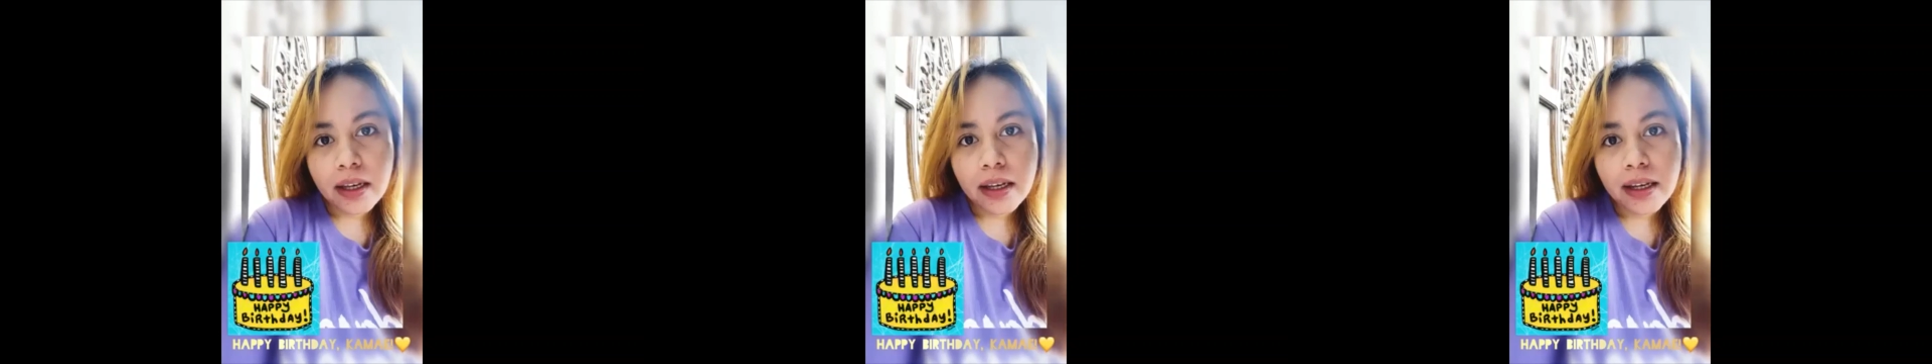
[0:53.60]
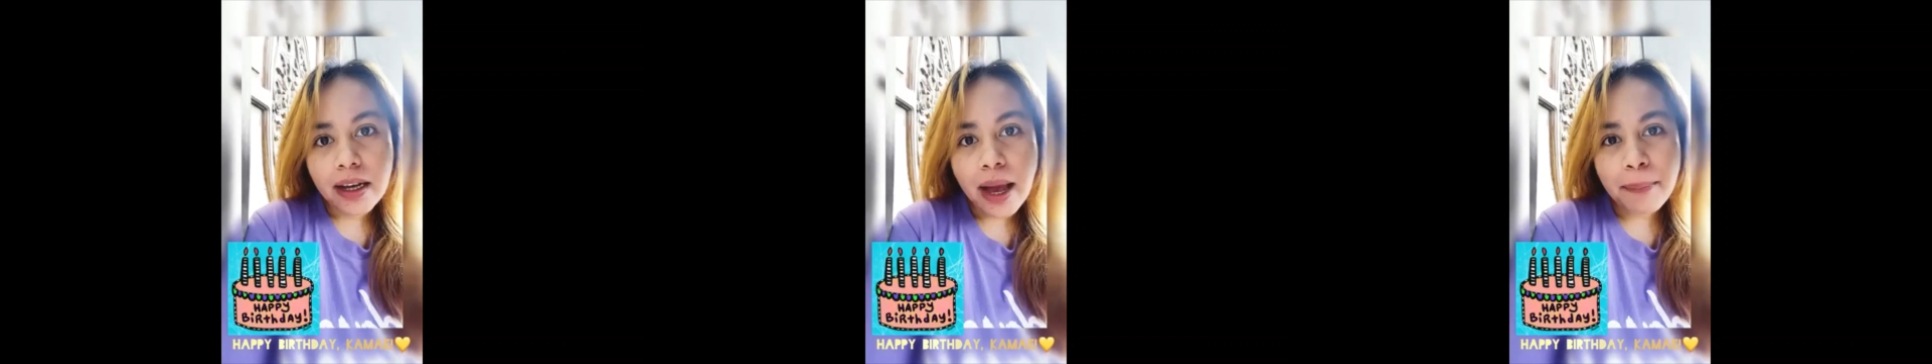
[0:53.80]

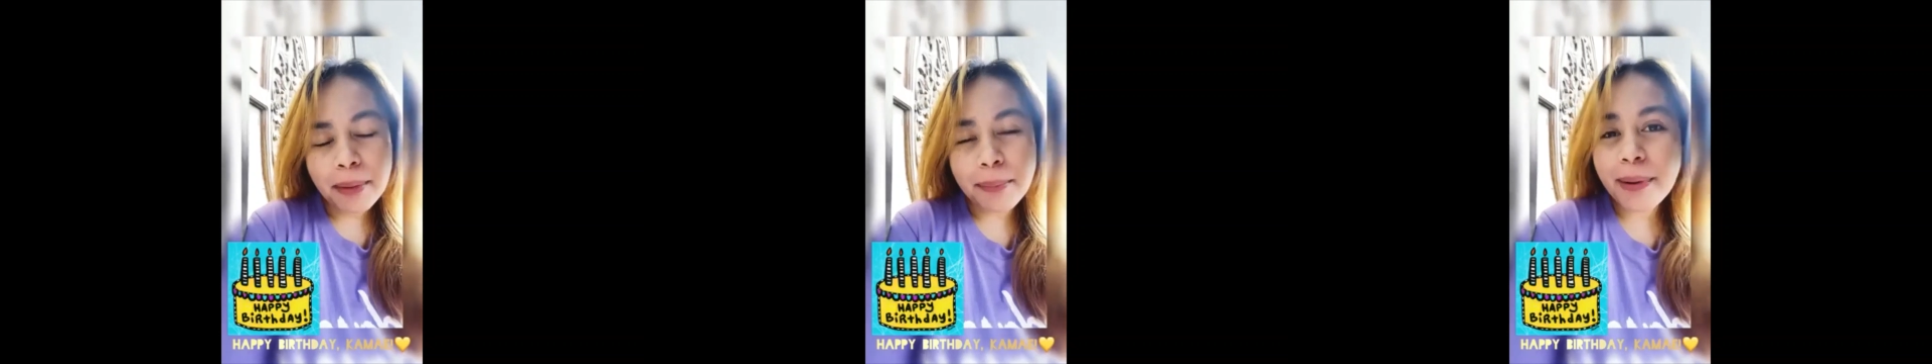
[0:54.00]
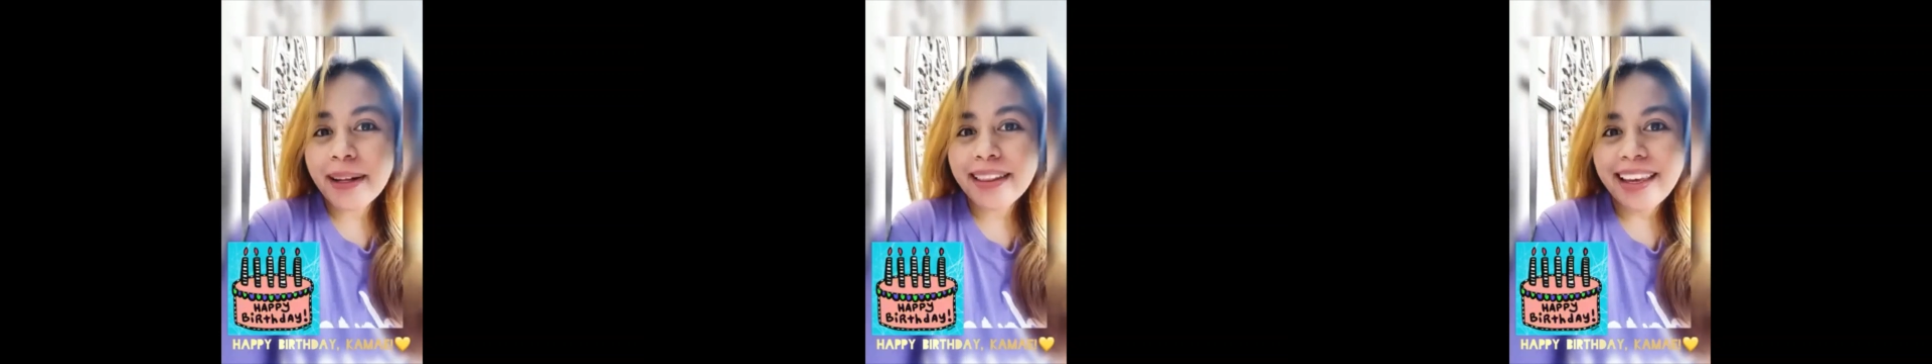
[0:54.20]
Happy
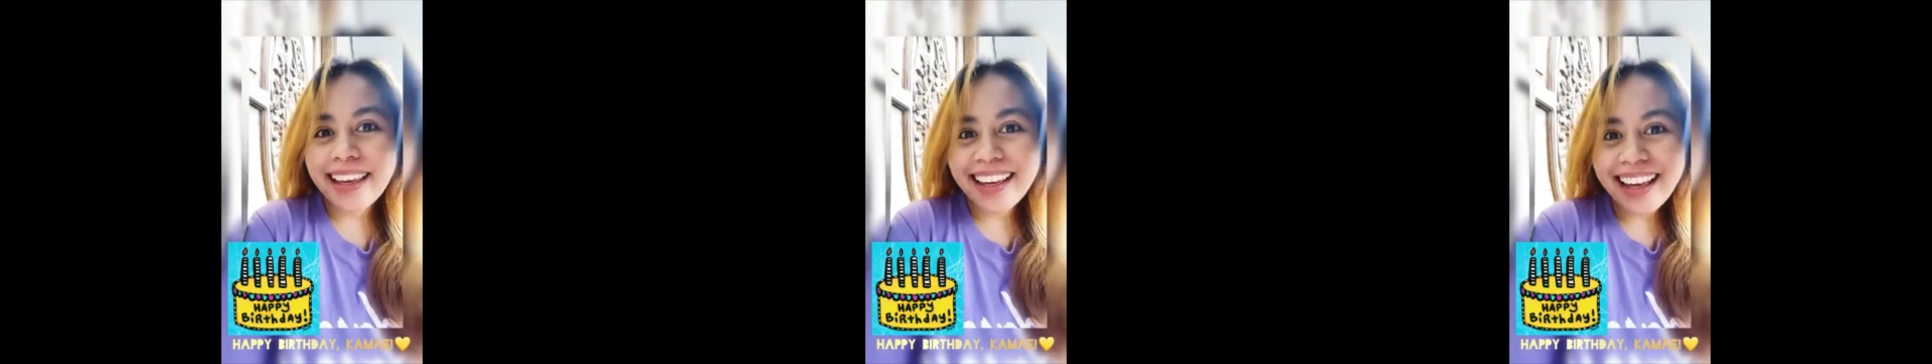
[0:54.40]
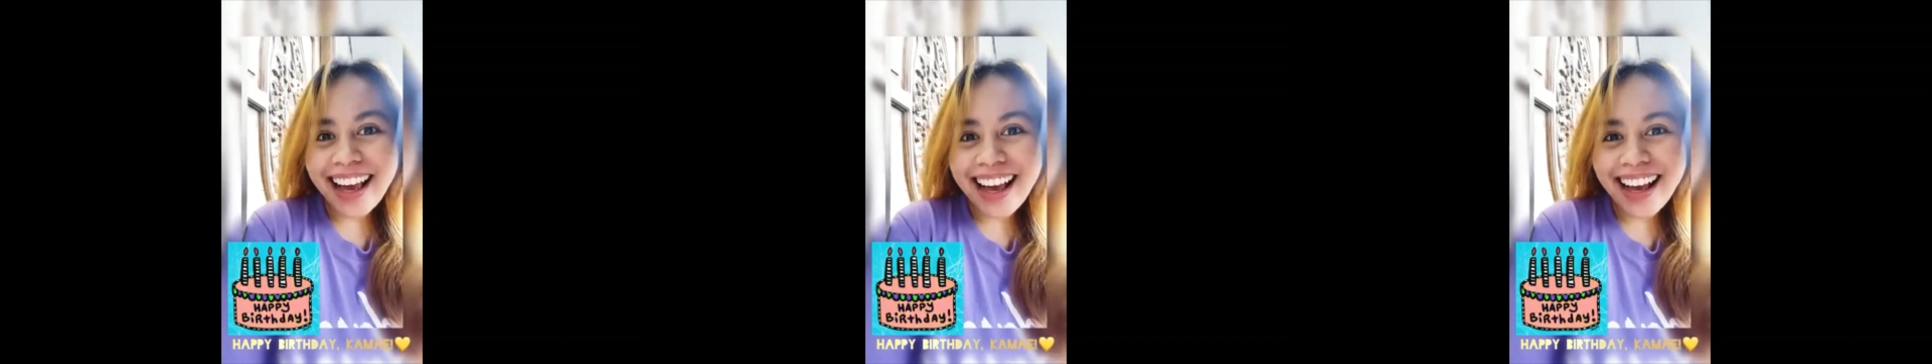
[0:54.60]
birthday,
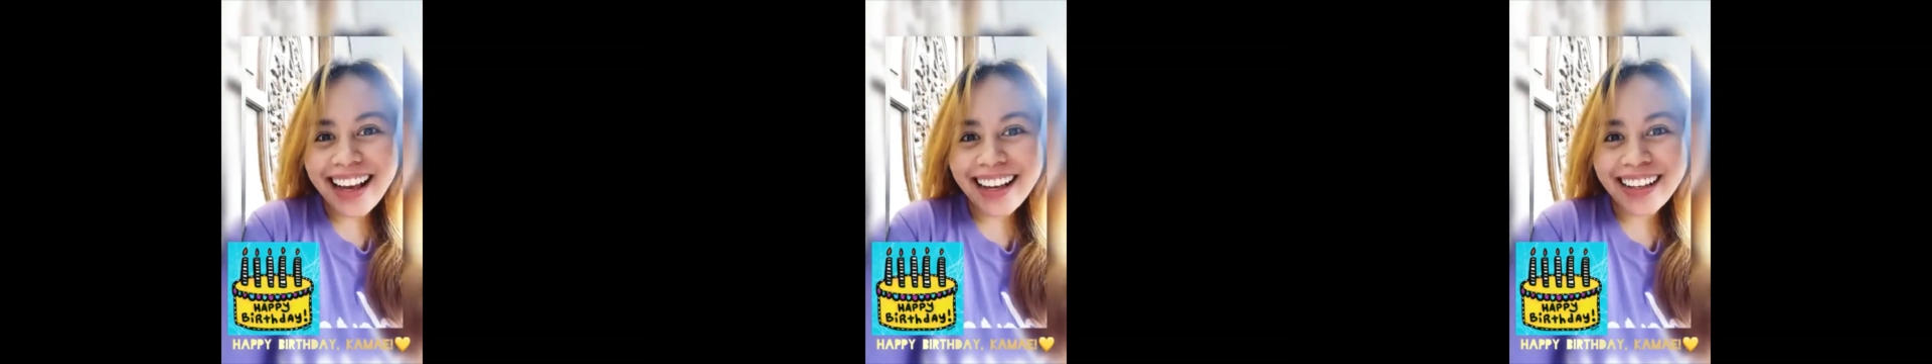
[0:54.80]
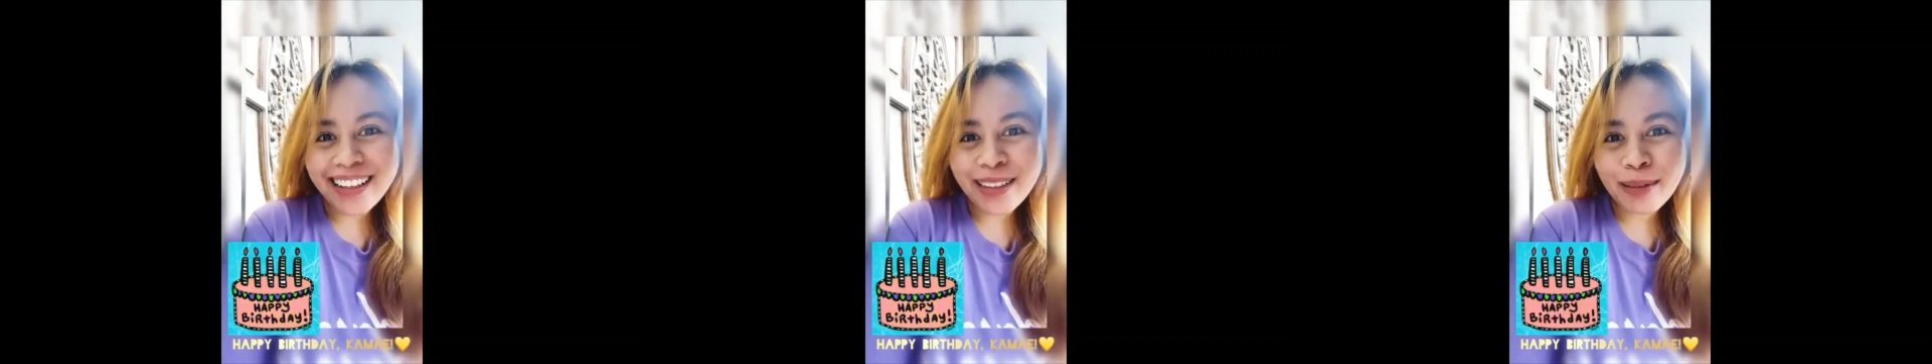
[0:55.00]

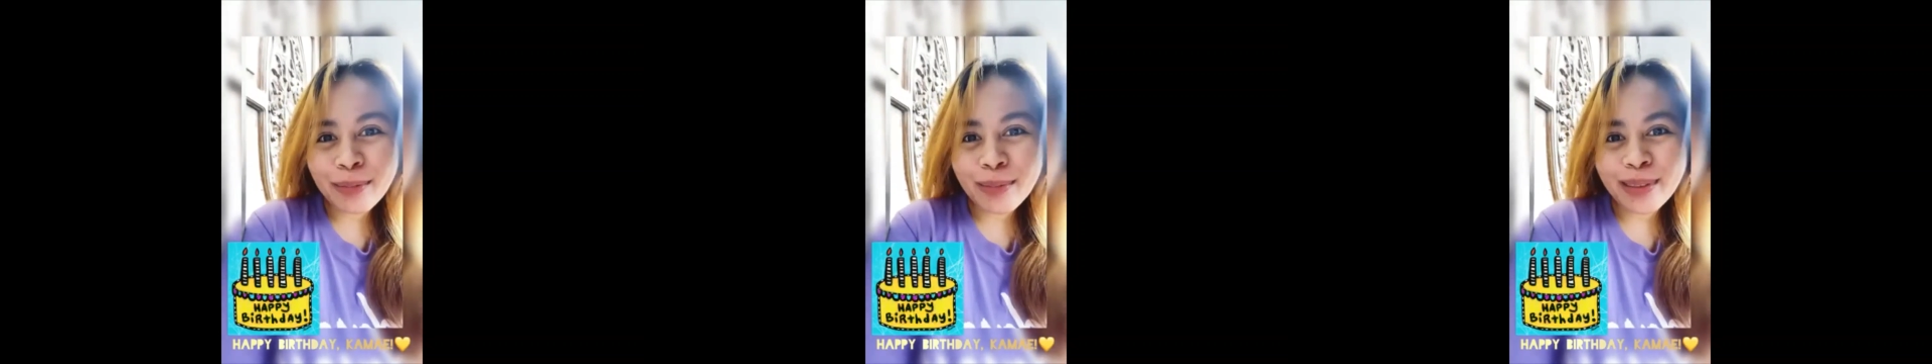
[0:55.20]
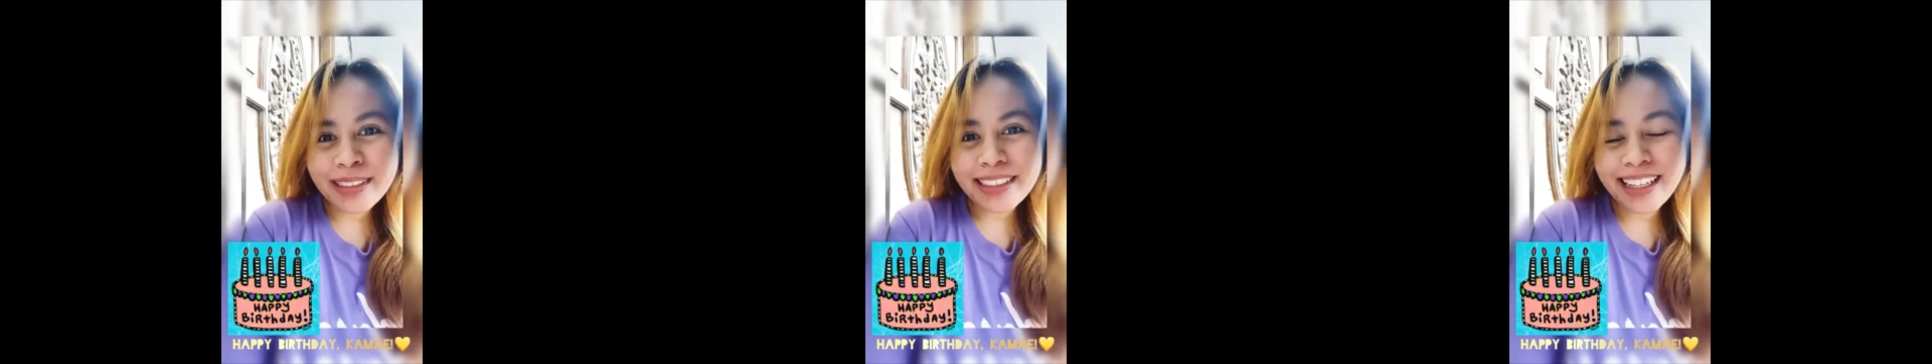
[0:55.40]

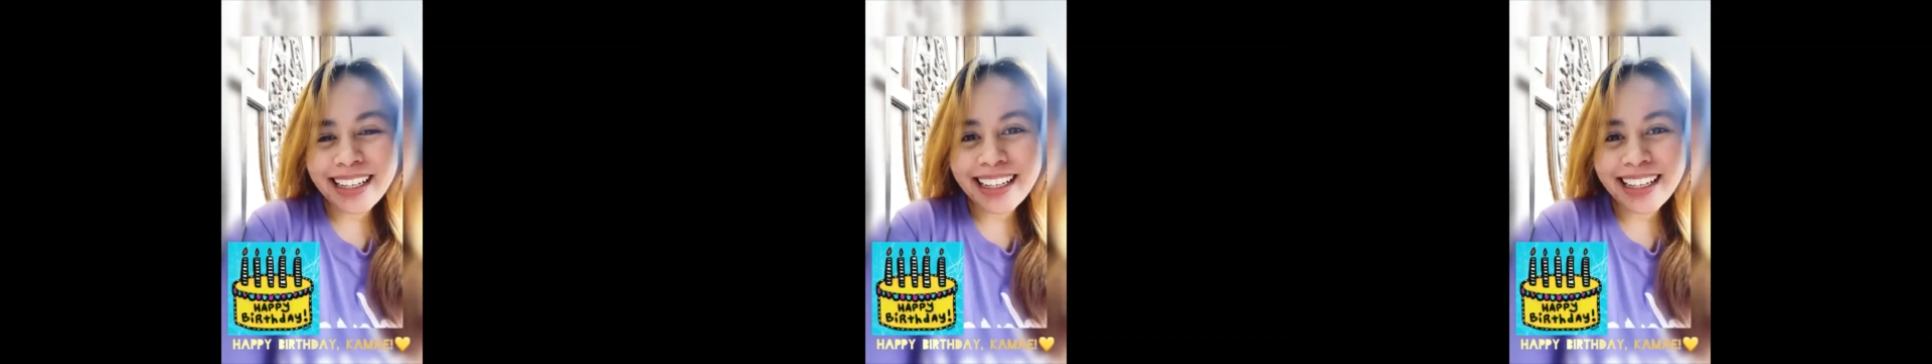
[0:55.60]
Kamz.